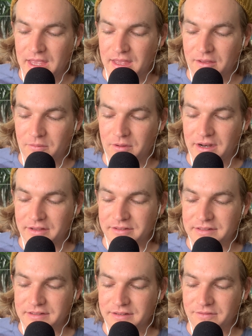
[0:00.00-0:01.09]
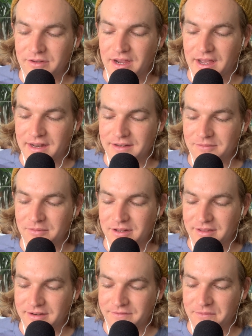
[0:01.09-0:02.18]
What else have we got? What other
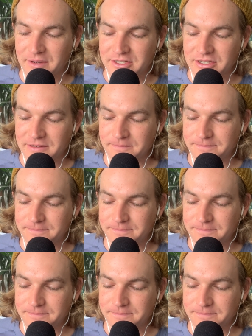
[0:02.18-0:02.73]
information?